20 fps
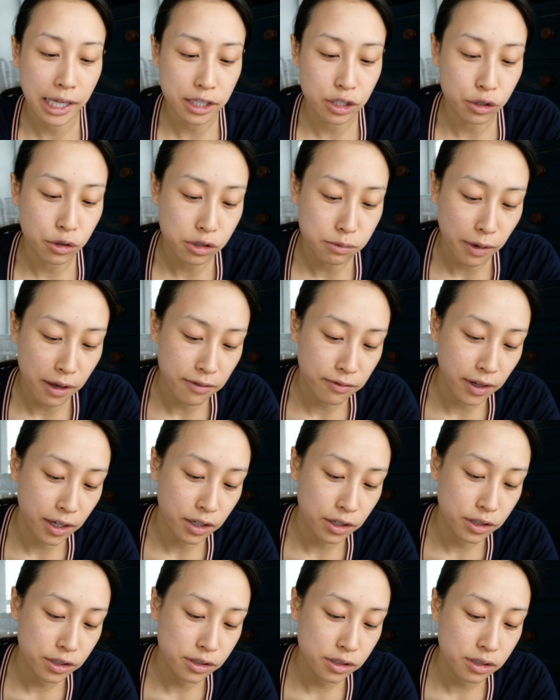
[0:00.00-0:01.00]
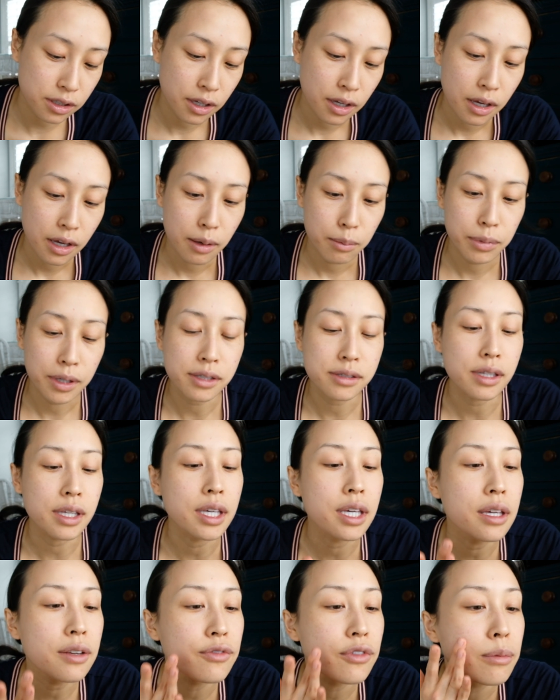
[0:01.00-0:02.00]
like to use my fingers because the
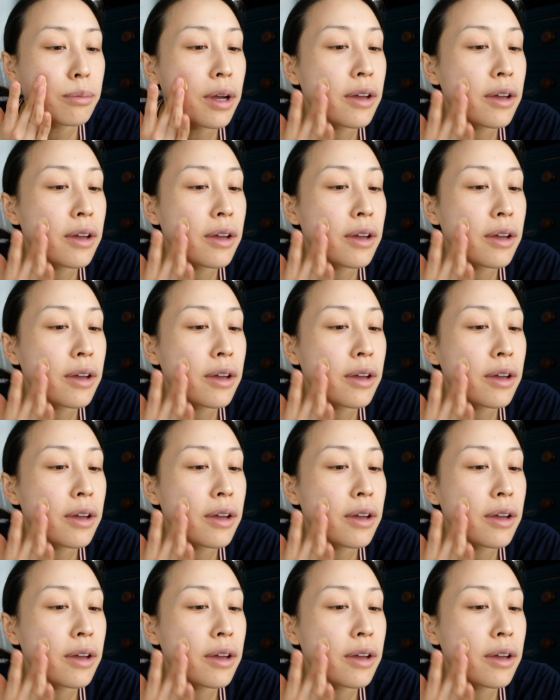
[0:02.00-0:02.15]
heat from